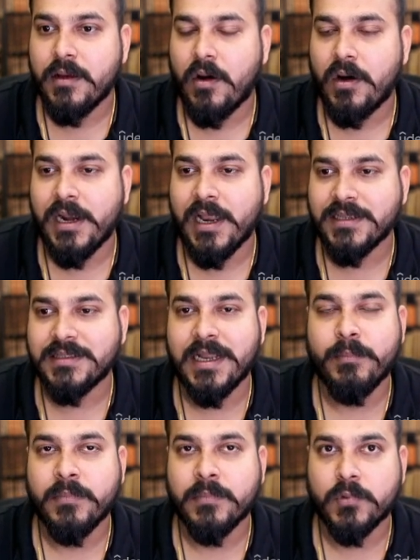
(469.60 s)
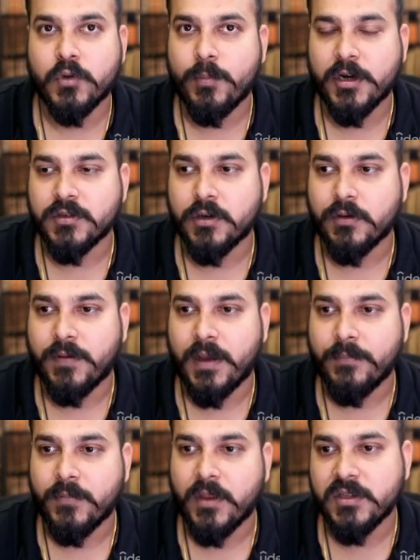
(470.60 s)
or less than
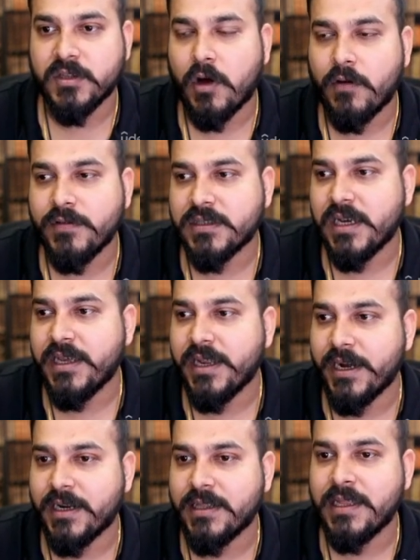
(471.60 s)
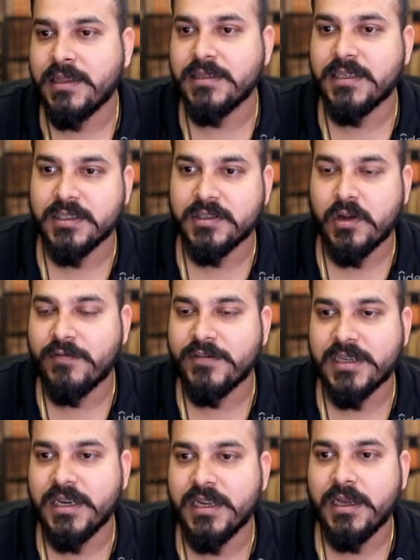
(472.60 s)
2.05, it is obviously greater than this. It is
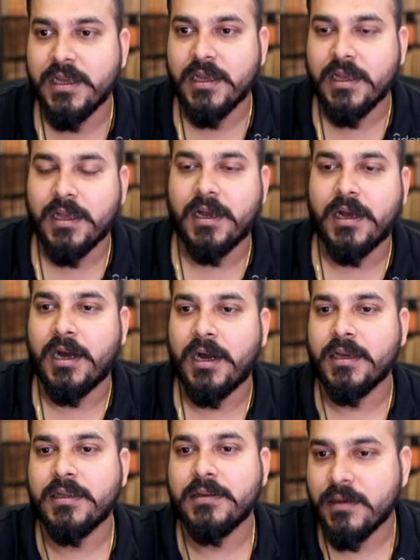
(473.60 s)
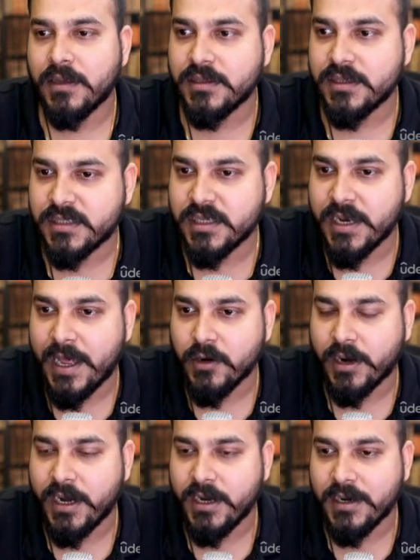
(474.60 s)
obviously in this
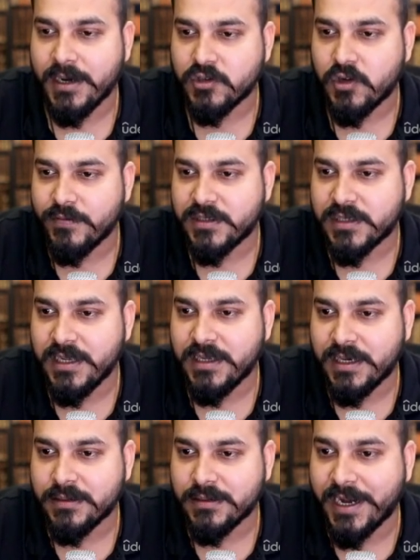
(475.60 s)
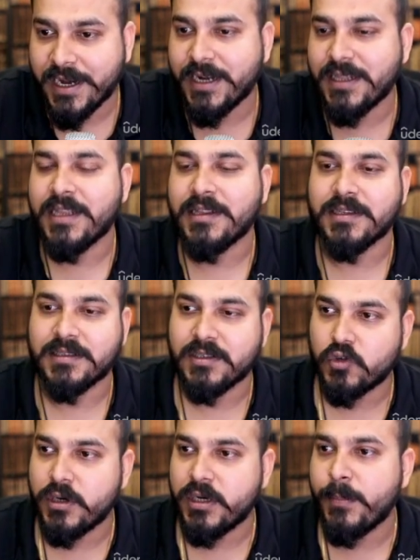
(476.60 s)
scenario, right? It is obviously greater than this.
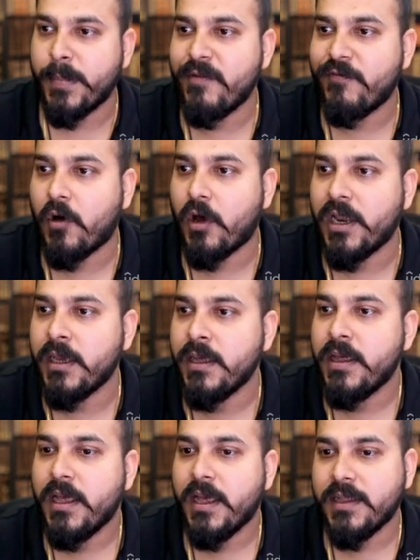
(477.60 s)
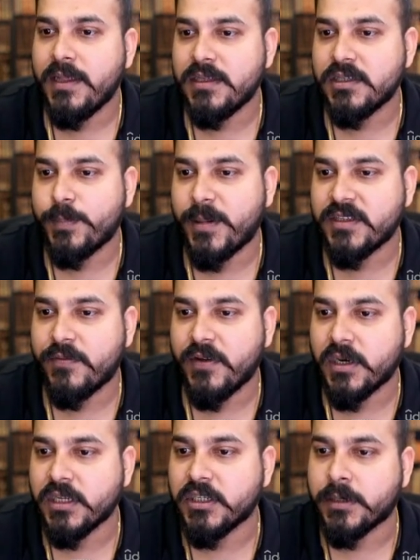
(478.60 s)
So it may be falling in this
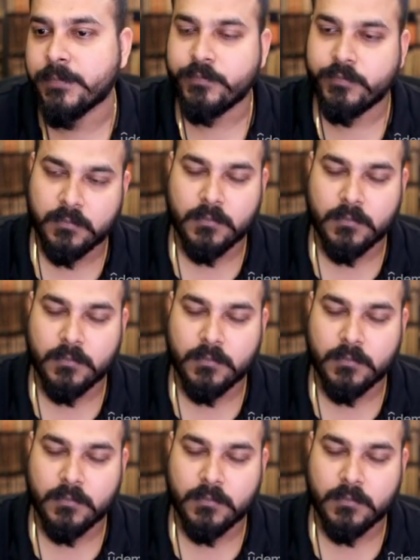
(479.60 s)
specific region,